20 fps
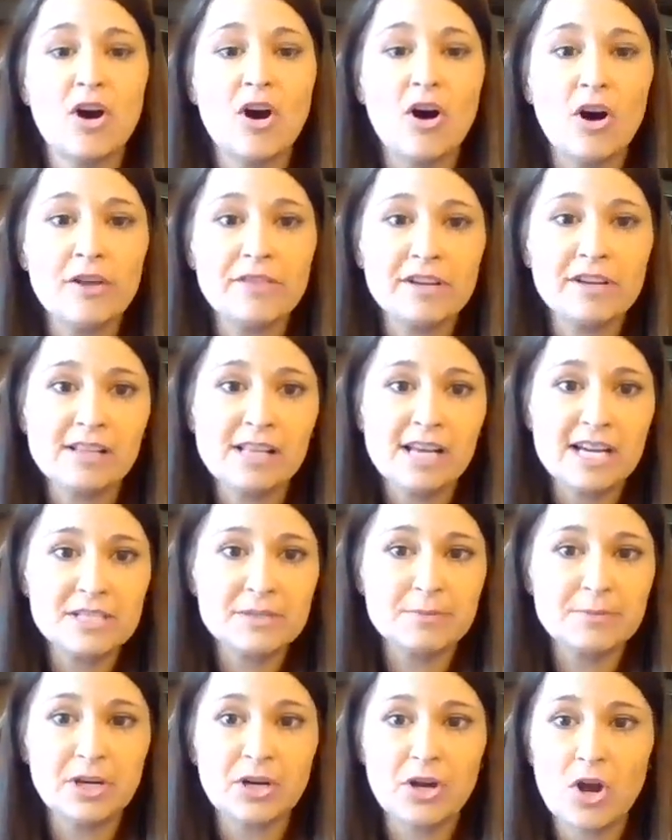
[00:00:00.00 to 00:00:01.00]
all the
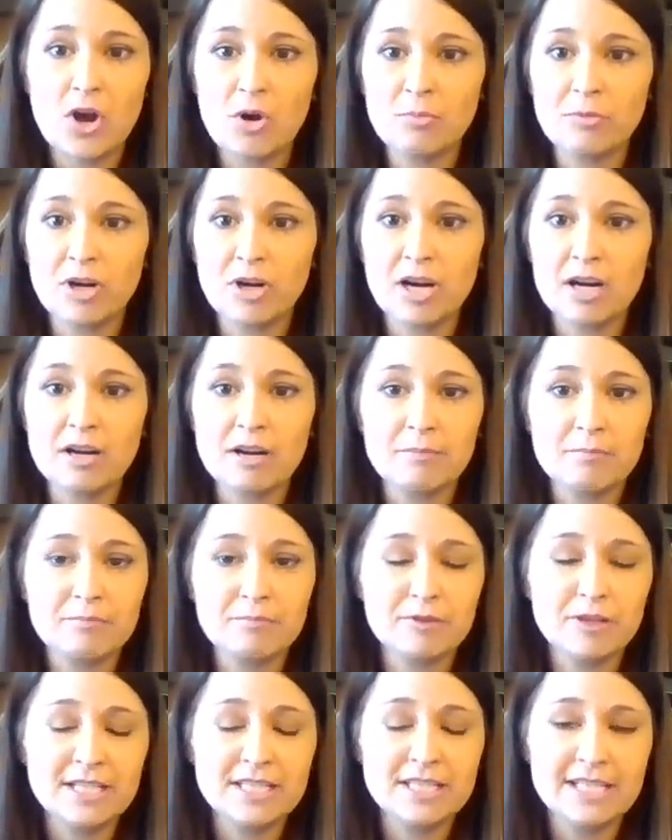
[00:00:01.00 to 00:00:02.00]
classwork homework
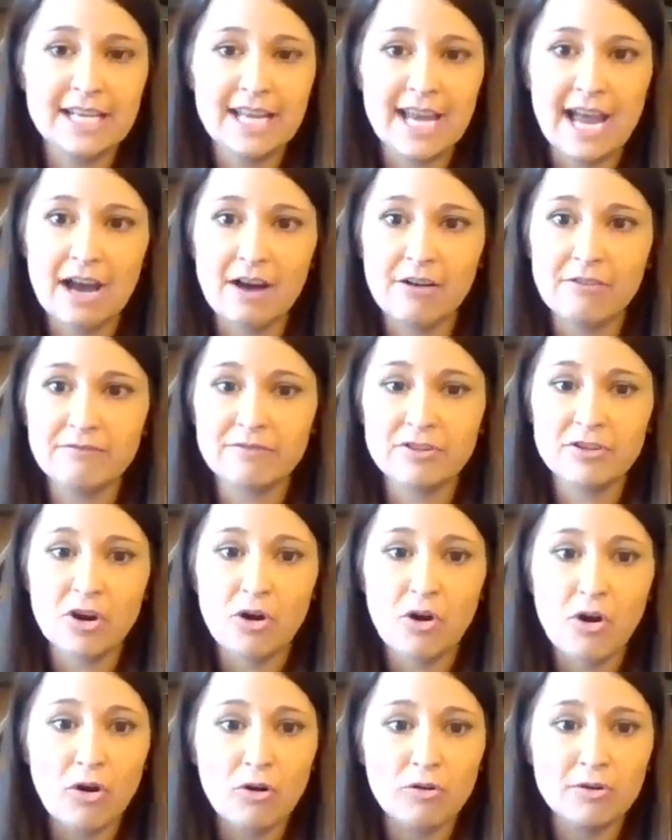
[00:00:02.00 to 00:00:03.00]
printed out for the
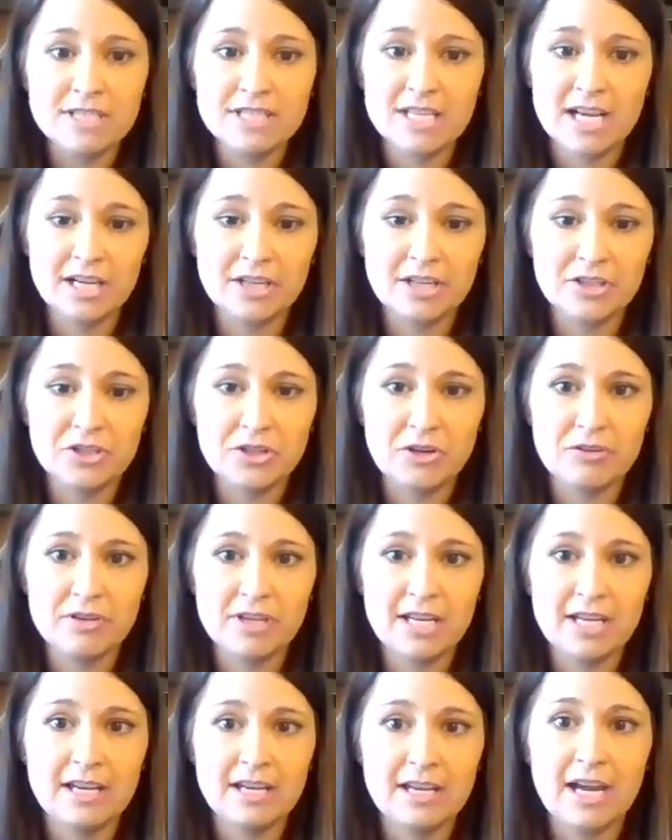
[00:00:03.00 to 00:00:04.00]
whole entire
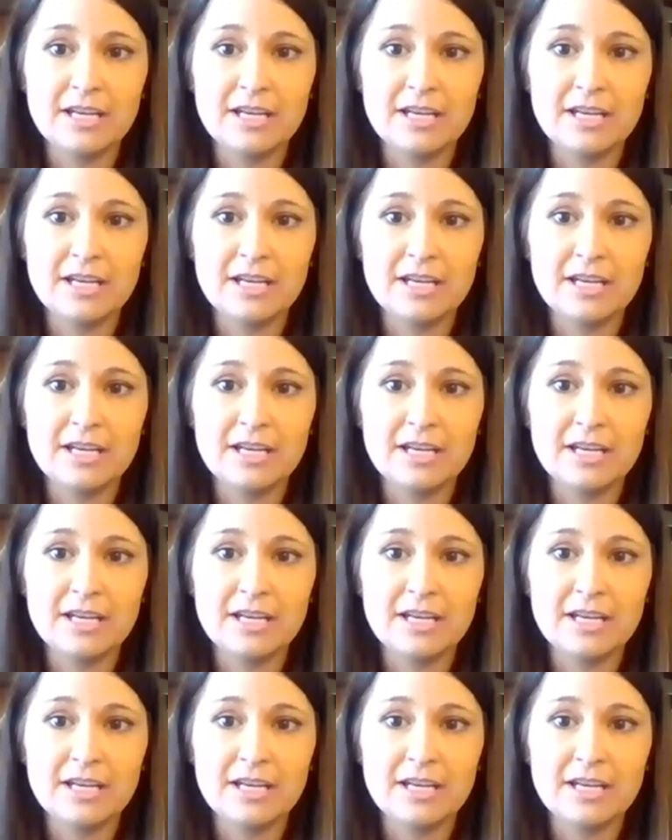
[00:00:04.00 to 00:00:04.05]
unit.